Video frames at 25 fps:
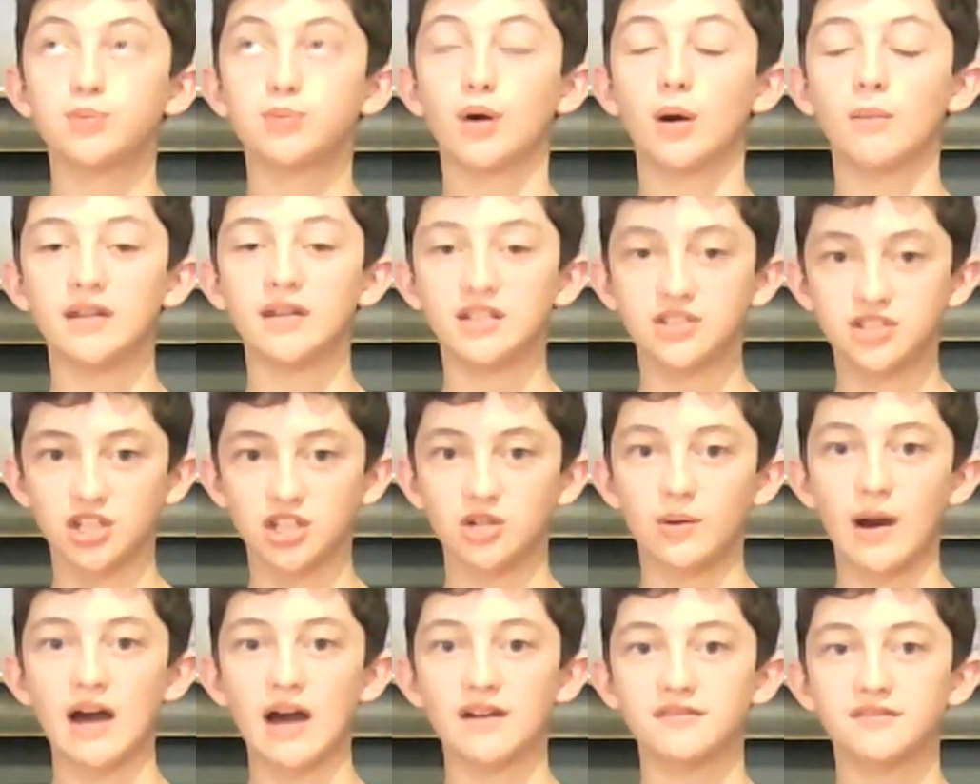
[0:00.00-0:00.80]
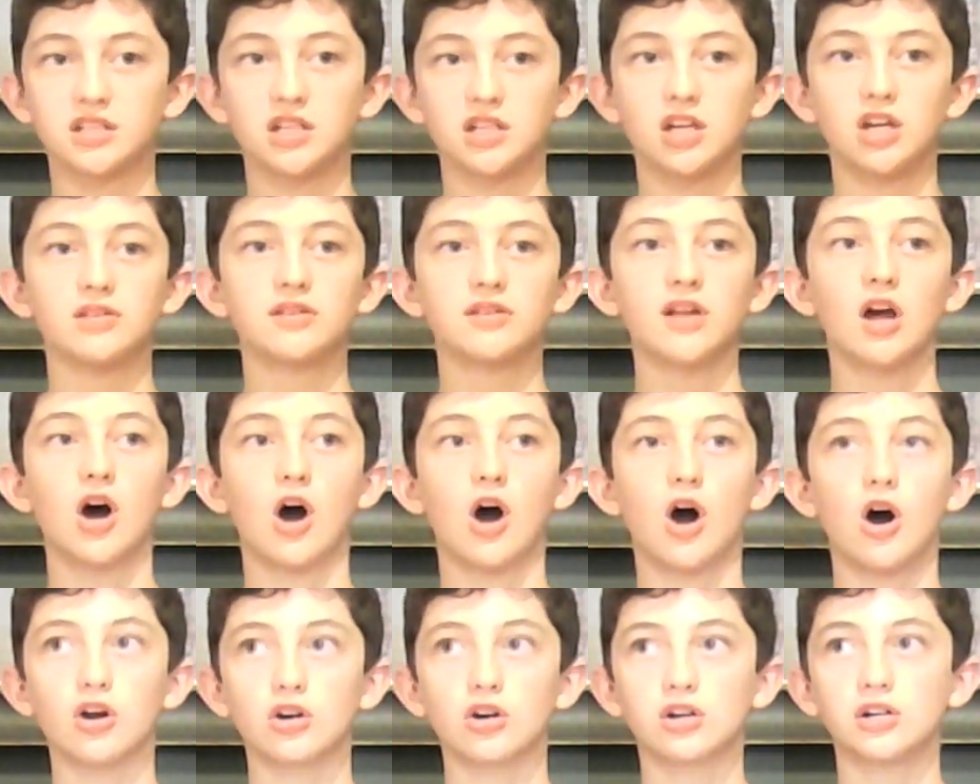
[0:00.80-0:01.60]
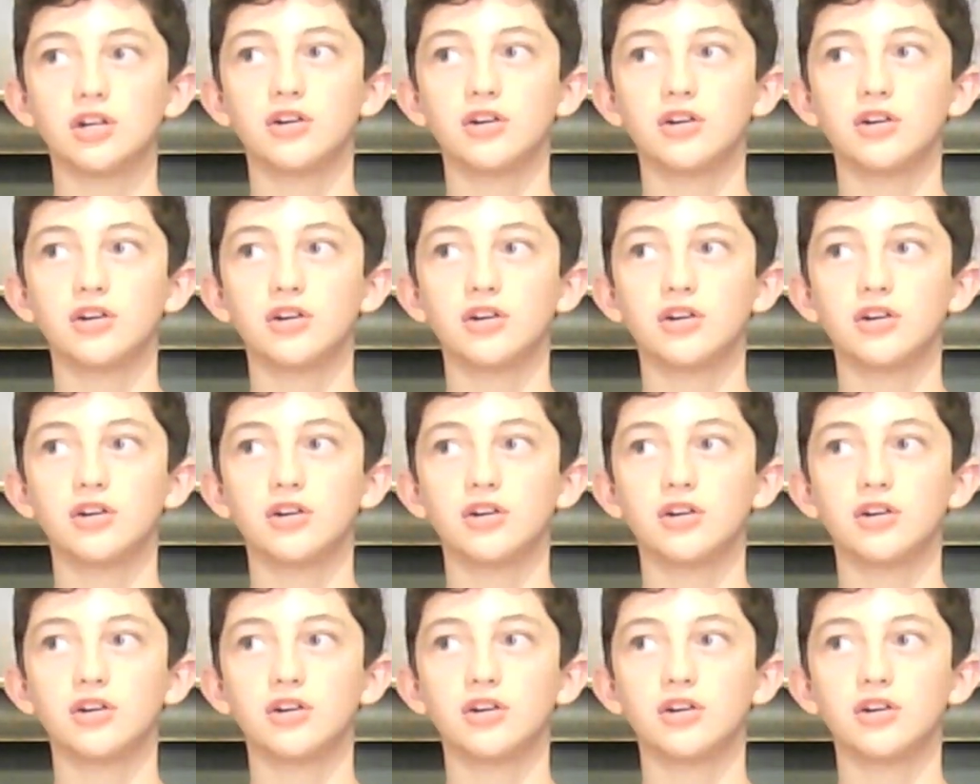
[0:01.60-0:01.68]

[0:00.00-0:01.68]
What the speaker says: you probably do have to use hot